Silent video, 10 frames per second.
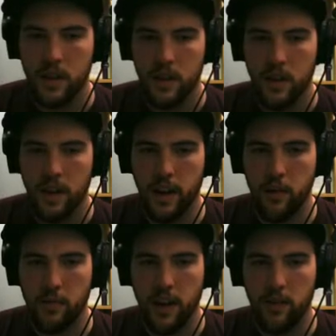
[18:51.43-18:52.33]
Alright,
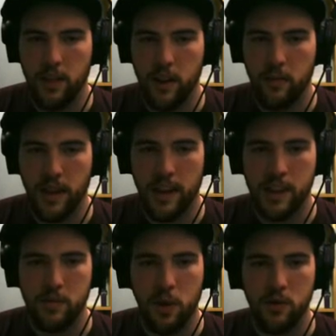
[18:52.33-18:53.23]
I'm down to like my
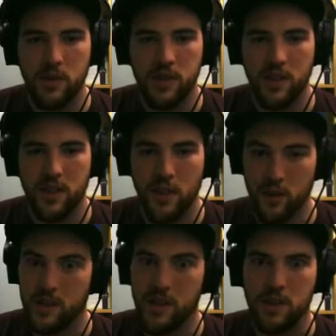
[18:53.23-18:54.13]
last potion or
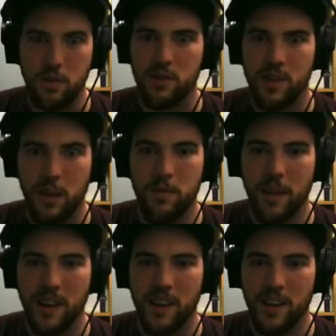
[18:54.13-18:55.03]
two. Just about time to
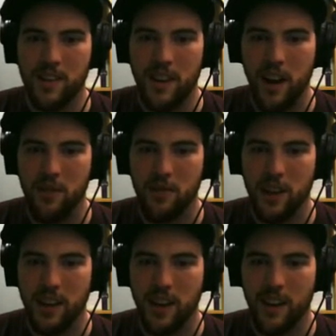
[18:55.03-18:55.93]
make another town
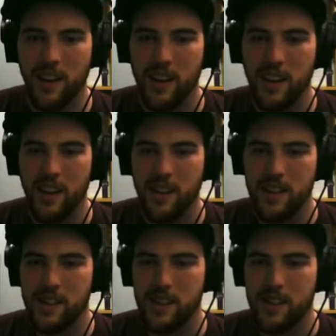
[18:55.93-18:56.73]
run here. This